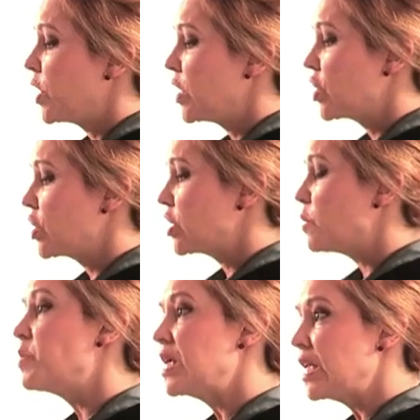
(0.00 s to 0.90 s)
We could
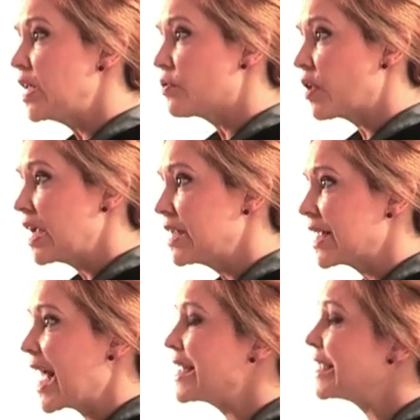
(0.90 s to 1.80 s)

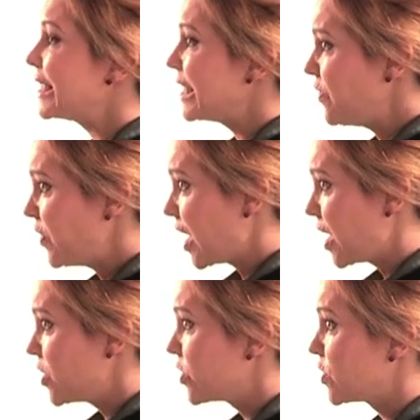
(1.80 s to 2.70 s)
ameliorate and
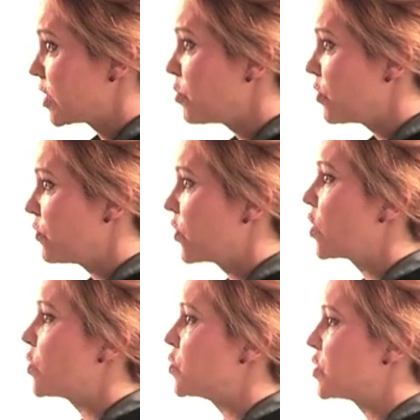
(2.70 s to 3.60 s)
alleviate some of
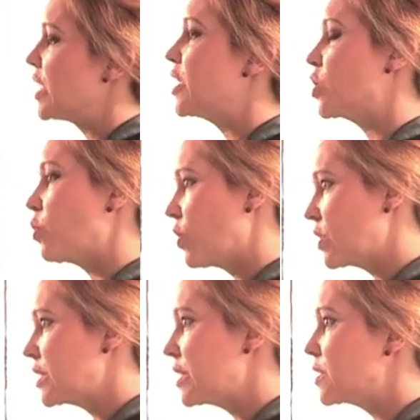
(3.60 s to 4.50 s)
those
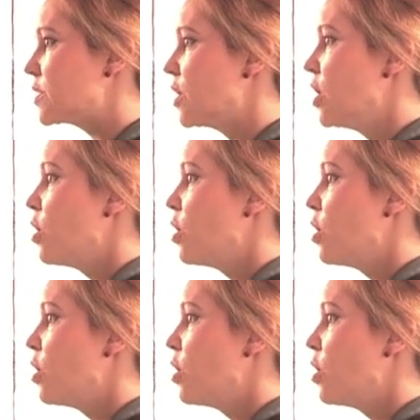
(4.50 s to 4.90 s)
inequalities